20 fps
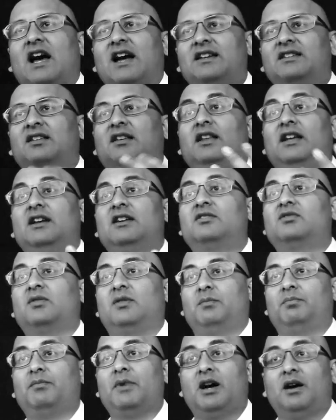isolated
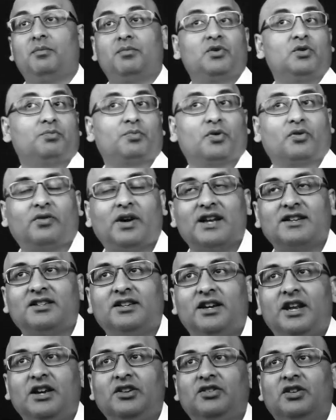to
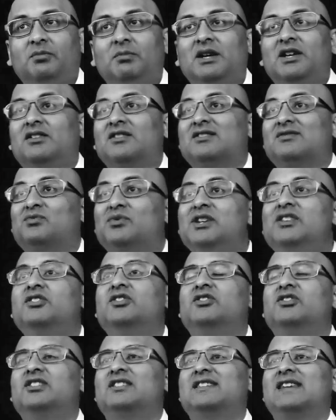procrastination, because
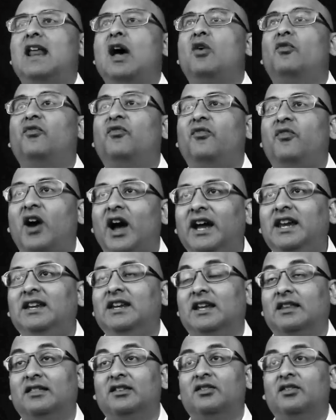research is now
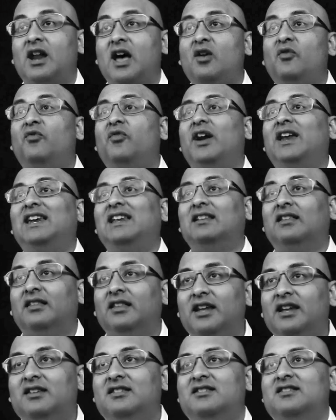finding
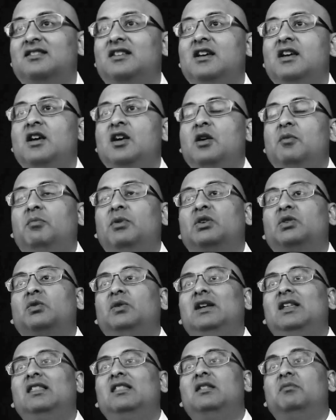links
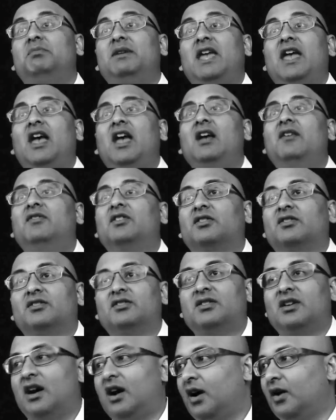between the
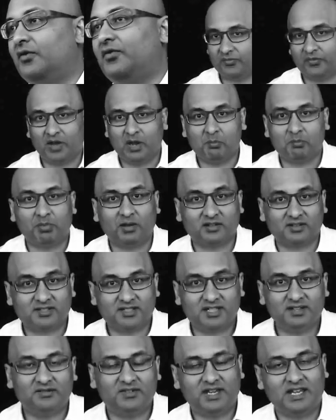behaviors of
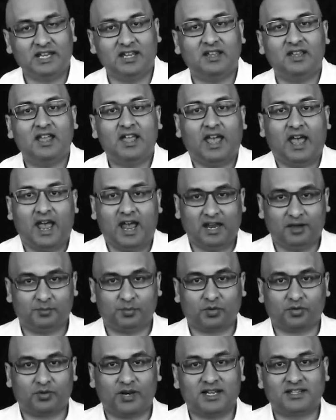impulsivity and
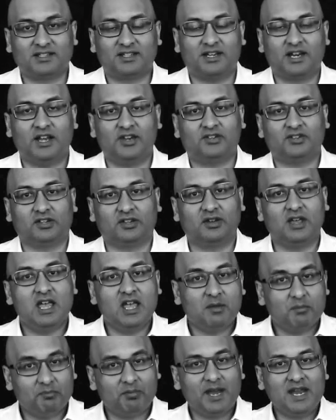procrastination.
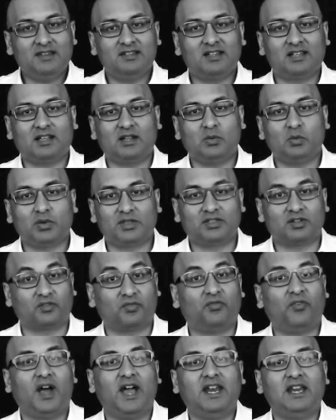Basically, what they're
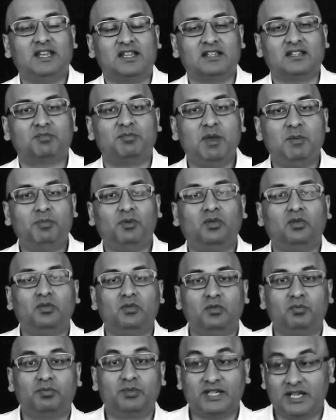finding is people
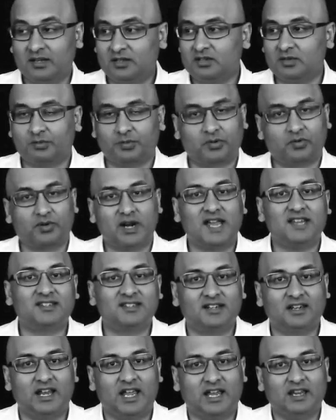who tend to
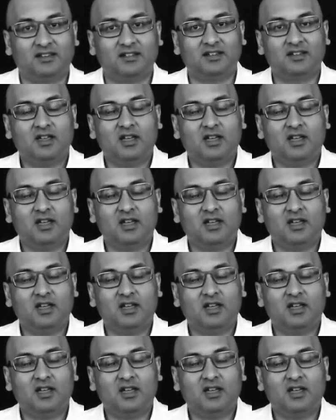procrastinate,